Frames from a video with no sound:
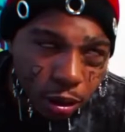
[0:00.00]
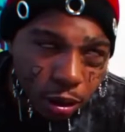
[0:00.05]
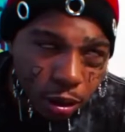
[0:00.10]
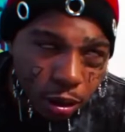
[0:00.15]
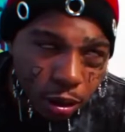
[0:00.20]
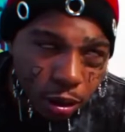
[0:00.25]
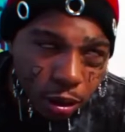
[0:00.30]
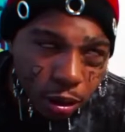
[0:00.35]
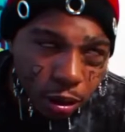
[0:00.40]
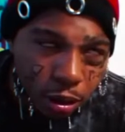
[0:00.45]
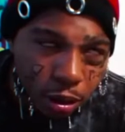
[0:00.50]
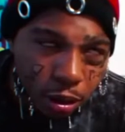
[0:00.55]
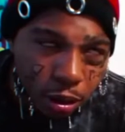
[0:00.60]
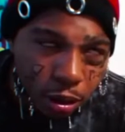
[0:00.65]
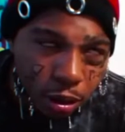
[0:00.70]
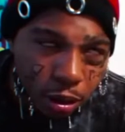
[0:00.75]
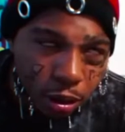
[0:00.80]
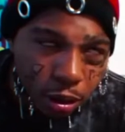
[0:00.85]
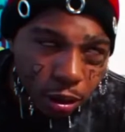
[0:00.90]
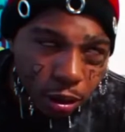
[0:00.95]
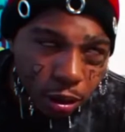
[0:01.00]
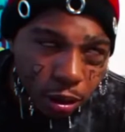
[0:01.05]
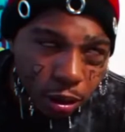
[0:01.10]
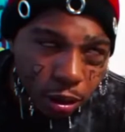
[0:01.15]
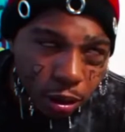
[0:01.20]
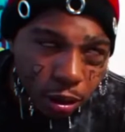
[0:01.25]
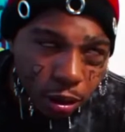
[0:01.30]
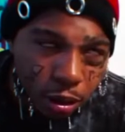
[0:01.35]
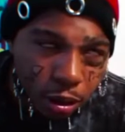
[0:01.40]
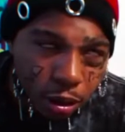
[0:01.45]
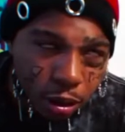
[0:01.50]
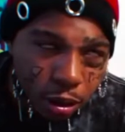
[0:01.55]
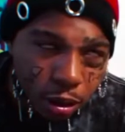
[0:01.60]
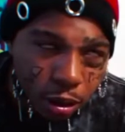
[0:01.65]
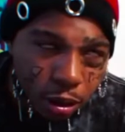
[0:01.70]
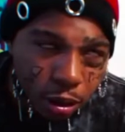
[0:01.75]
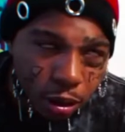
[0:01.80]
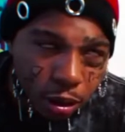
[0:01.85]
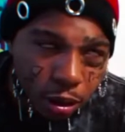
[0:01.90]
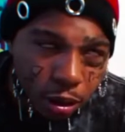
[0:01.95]

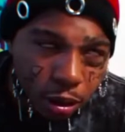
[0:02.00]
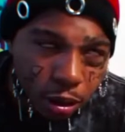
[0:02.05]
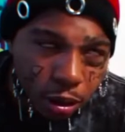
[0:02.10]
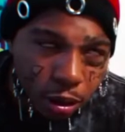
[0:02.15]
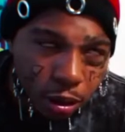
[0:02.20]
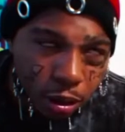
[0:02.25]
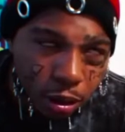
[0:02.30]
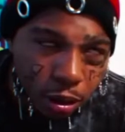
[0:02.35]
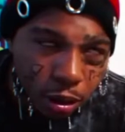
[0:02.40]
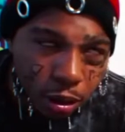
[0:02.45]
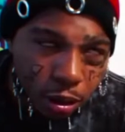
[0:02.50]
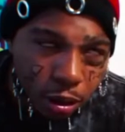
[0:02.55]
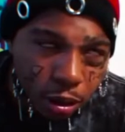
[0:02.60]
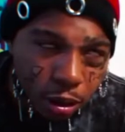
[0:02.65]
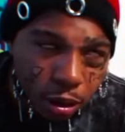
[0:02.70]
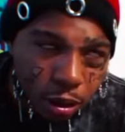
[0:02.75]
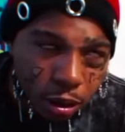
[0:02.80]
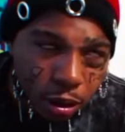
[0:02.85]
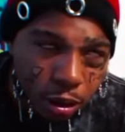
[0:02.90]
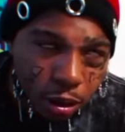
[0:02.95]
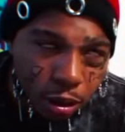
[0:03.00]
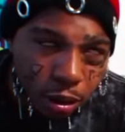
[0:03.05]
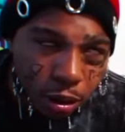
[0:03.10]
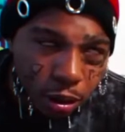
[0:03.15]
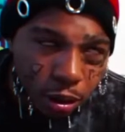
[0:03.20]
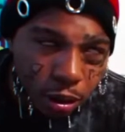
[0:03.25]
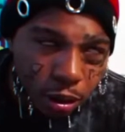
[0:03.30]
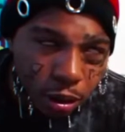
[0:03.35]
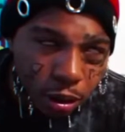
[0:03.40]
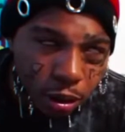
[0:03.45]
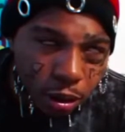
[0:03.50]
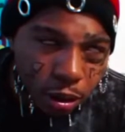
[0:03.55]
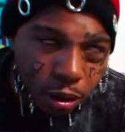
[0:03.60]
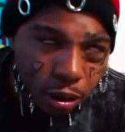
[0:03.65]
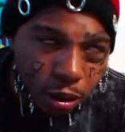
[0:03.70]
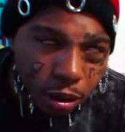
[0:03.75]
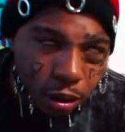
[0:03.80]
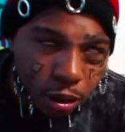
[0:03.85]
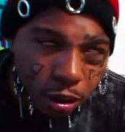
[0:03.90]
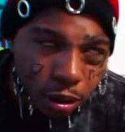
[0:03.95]

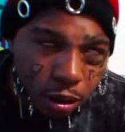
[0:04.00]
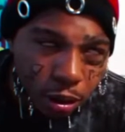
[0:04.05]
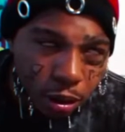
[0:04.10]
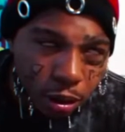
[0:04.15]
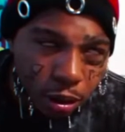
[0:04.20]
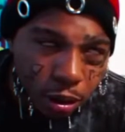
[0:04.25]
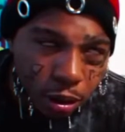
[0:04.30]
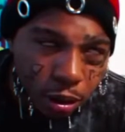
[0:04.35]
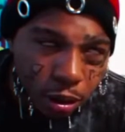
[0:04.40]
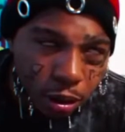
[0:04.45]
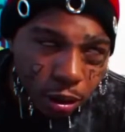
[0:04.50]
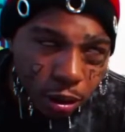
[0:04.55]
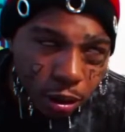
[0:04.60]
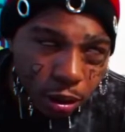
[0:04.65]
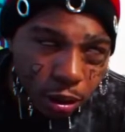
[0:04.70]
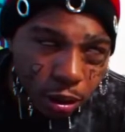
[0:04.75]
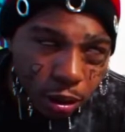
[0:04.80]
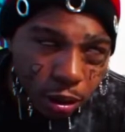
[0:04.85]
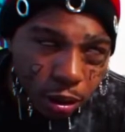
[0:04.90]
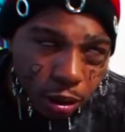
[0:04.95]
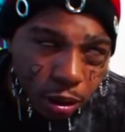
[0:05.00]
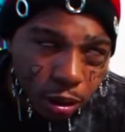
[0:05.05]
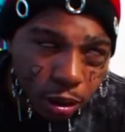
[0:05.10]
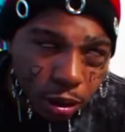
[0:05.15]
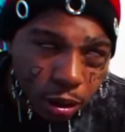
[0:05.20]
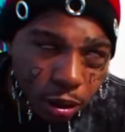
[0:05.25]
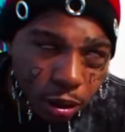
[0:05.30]
(silent)